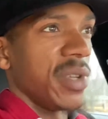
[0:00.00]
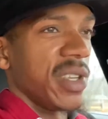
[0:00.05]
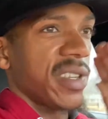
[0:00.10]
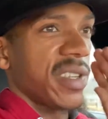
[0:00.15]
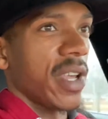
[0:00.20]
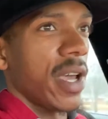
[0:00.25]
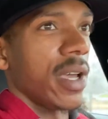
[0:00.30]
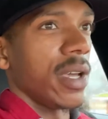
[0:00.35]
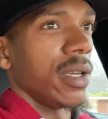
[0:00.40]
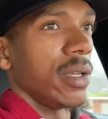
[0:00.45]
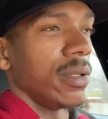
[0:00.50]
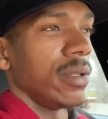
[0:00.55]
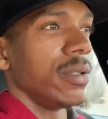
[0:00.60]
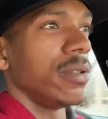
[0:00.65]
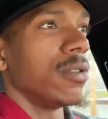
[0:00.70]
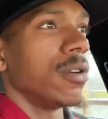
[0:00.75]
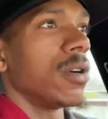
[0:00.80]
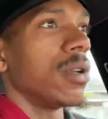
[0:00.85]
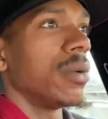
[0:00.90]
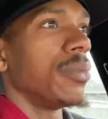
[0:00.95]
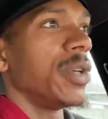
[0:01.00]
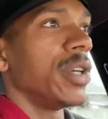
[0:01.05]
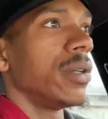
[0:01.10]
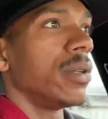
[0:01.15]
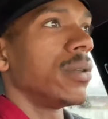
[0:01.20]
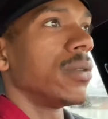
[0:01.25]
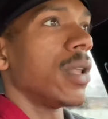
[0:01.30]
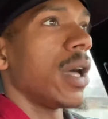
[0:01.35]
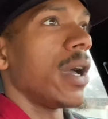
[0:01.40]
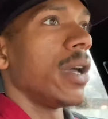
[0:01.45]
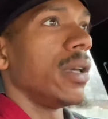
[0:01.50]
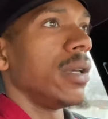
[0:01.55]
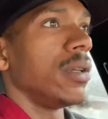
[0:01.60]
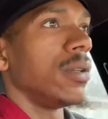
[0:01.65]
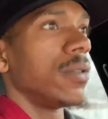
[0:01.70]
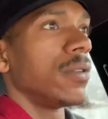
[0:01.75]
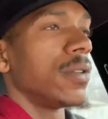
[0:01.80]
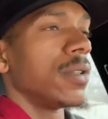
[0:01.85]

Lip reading: me sane, you know what I mean? Like,